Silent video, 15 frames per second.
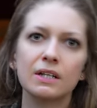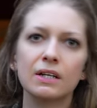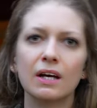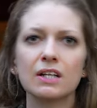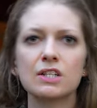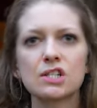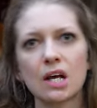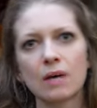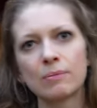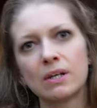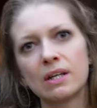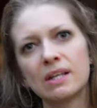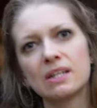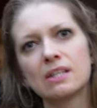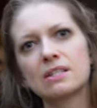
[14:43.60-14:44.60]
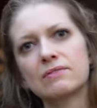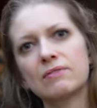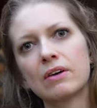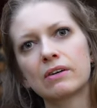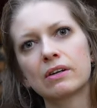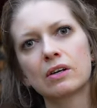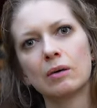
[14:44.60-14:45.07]
In Germany, it is
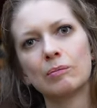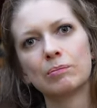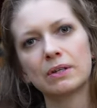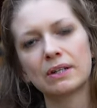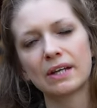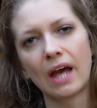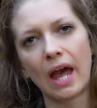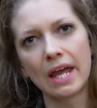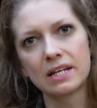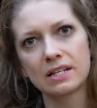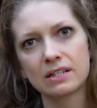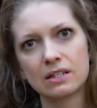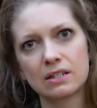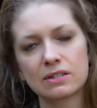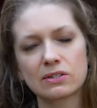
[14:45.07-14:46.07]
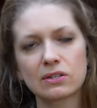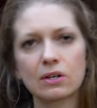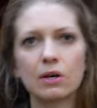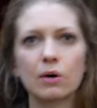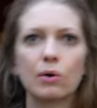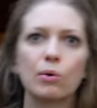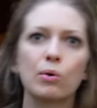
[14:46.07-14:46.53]
very complicated
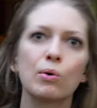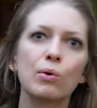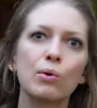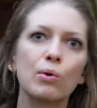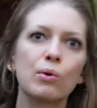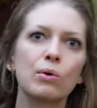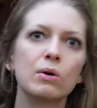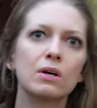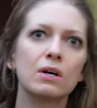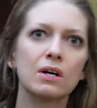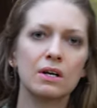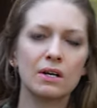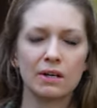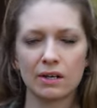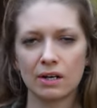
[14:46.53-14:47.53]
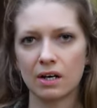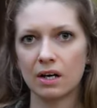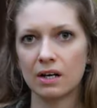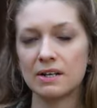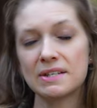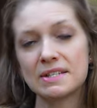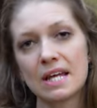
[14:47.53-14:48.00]
who
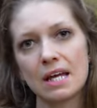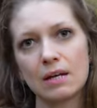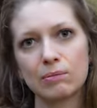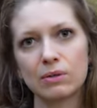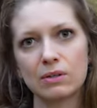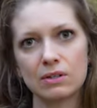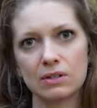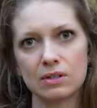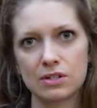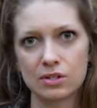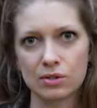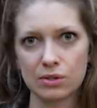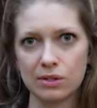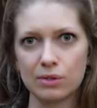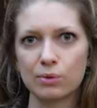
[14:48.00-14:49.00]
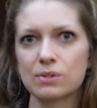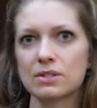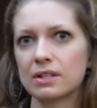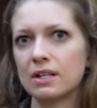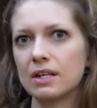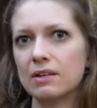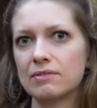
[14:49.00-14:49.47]
is able to use
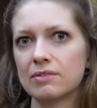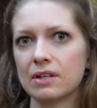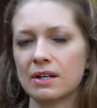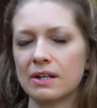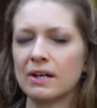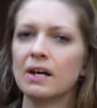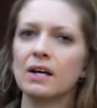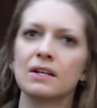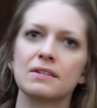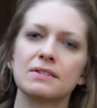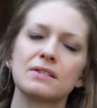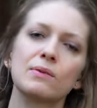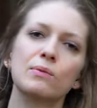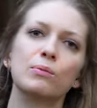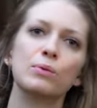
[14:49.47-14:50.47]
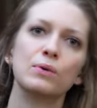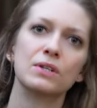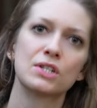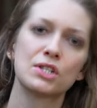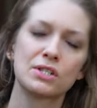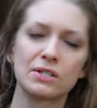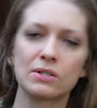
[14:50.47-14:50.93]
the Kieferle and in
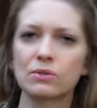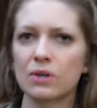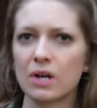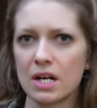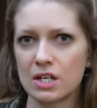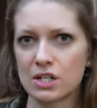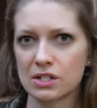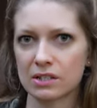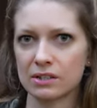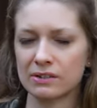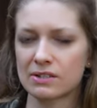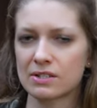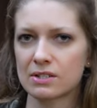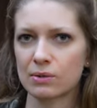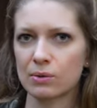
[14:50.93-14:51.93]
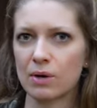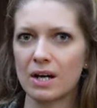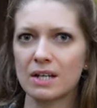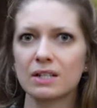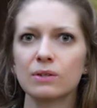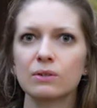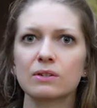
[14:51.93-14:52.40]
which situations. So
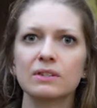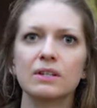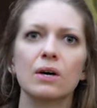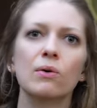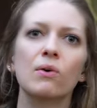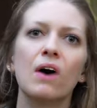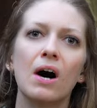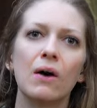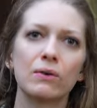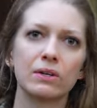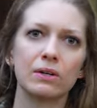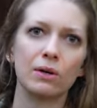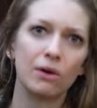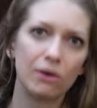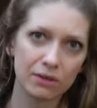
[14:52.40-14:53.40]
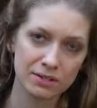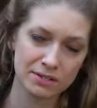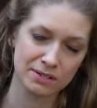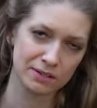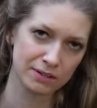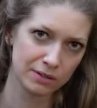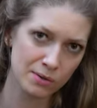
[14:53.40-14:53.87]
I don't know how the law is
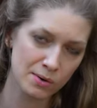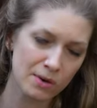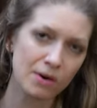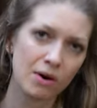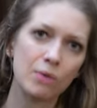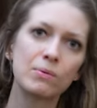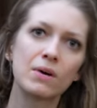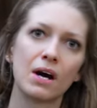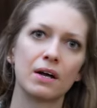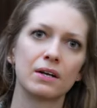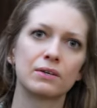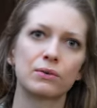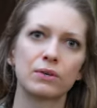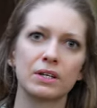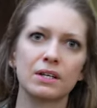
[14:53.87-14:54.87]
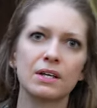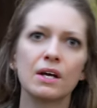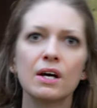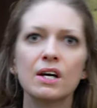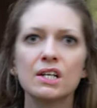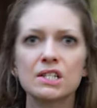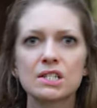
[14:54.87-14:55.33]
in your home country,
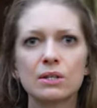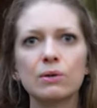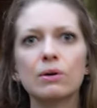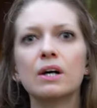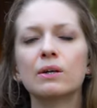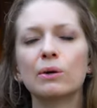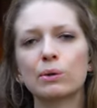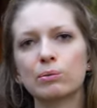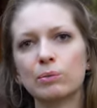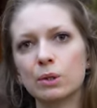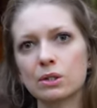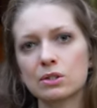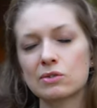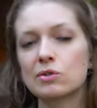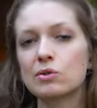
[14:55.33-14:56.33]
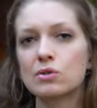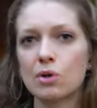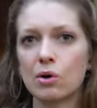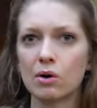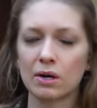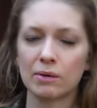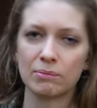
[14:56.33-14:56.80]
so I don't want to
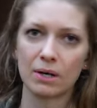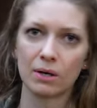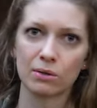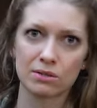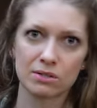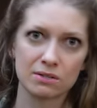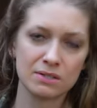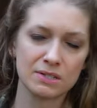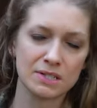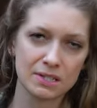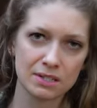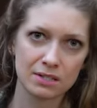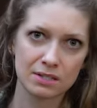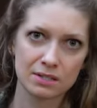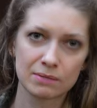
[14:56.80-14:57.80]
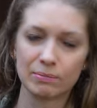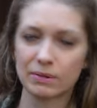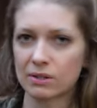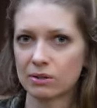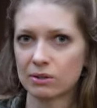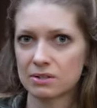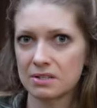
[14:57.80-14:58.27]
talk about this,
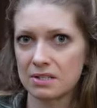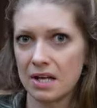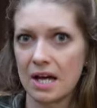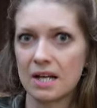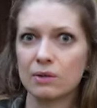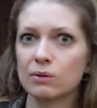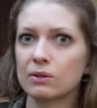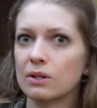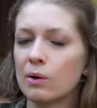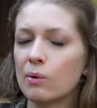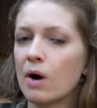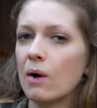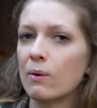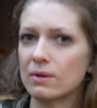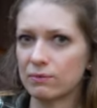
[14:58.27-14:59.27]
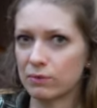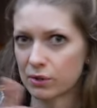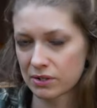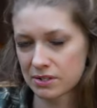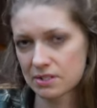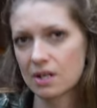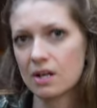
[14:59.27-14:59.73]
because I don't know how it
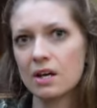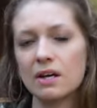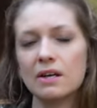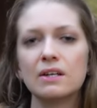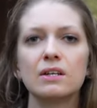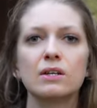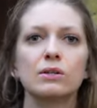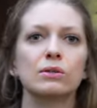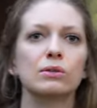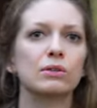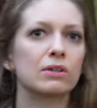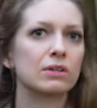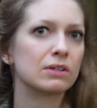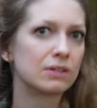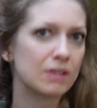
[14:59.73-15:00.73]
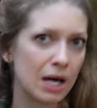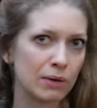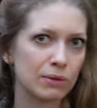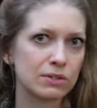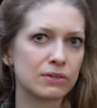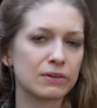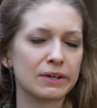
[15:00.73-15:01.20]
works in your
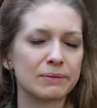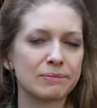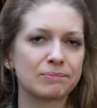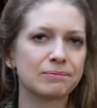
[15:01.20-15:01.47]
country.